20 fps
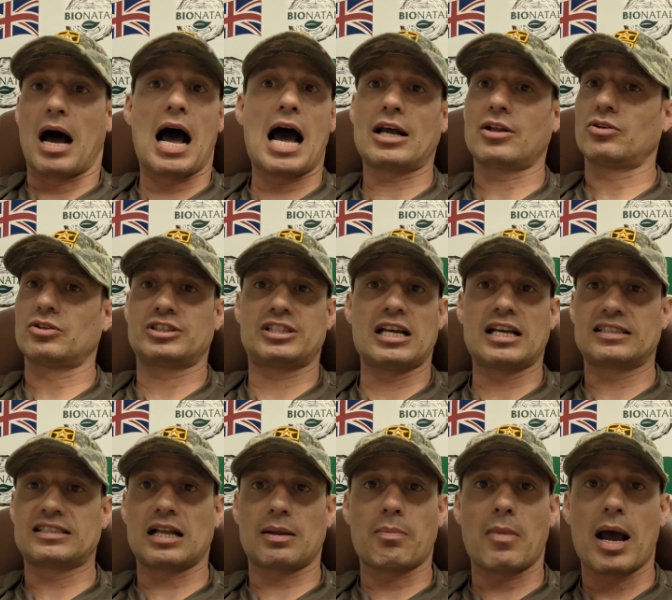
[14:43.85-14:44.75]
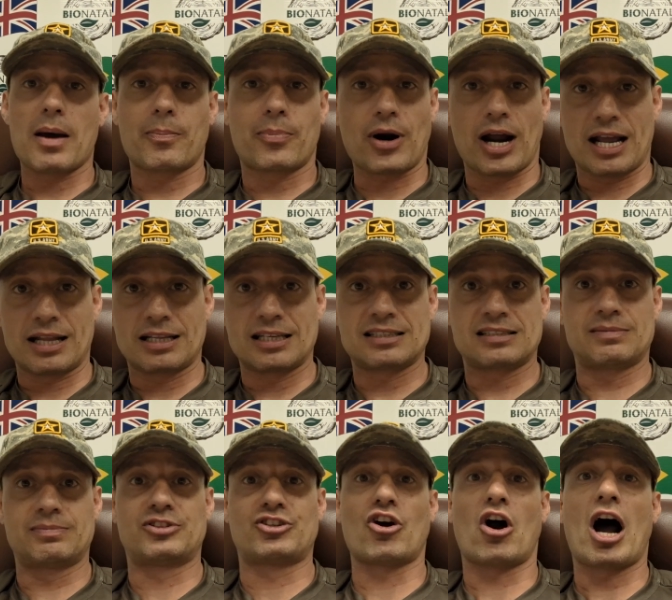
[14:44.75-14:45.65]
I don't think that my brain
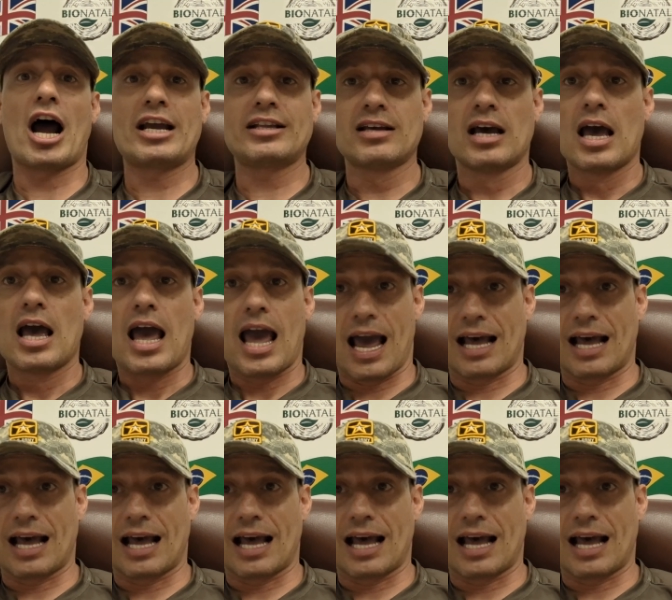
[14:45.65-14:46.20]
is dried.